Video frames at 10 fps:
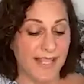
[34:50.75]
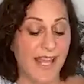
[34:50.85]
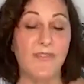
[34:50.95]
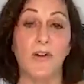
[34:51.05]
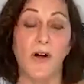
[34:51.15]

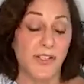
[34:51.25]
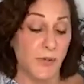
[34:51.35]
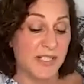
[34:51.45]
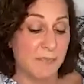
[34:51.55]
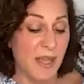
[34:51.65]
David
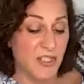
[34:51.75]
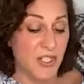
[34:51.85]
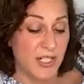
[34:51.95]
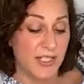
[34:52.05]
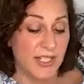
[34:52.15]
also, it's
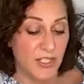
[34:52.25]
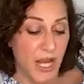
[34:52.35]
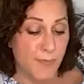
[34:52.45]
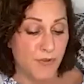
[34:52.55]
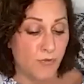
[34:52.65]
mentioned in
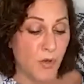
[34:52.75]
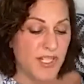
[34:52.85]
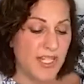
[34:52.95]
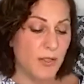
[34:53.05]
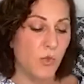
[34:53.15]
chapter
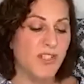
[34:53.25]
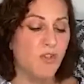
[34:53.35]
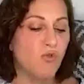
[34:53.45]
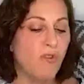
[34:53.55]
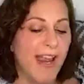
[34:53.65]
14,
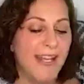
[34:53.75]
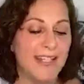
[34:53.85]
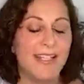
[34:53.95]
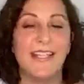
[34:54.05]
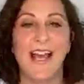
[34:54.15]
was
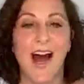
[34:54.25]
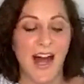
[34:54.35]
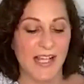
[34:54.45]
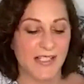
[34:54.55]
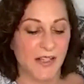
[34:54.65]
great in the
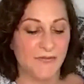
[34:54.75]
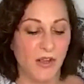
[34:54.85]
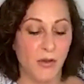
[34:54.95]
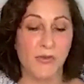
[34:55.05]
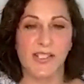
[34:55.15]
eyes
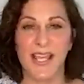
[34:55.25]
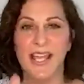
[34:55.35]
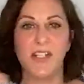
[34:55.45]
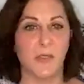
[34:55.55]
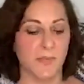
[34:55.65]
of those
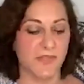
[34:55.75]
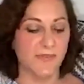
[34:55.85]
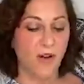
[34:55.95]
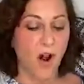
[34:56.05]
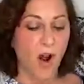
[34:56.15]
kingdoms
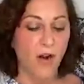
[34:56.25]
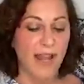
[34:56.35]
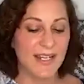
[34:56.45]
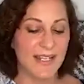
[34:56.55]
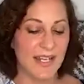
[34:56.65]

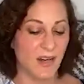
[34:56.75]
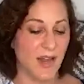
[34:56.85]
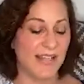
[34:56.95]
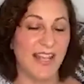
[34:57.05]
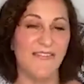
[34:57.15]
far and
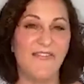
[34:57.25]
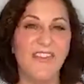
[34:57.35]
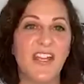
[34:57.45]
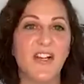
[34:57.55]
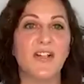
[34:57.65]
near, and they
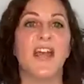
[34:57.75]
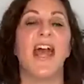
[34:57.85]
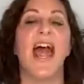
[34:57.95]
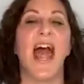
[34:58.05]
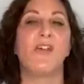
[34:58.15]
feared
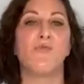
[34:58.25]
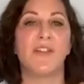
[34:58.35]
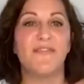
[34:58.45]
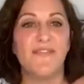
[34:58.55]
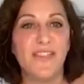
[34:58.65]
and
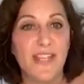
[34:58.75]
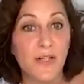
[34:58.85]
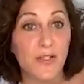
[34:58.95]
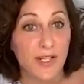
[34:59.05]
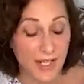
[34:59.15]

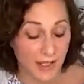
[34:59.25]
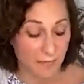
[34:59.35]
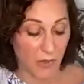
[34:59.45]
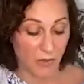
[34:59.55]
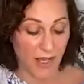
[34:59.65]
revered
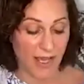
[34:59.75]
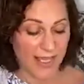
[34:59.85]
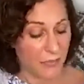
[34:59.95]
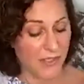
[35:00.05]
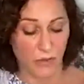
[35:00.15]
him.
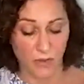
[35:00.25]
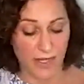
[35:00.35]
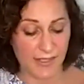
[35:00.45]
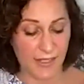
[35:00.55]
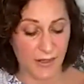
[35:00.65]
Okay, he was a
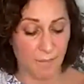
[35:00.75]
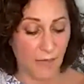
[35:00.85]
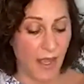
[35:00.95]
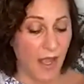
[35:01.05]
great leader.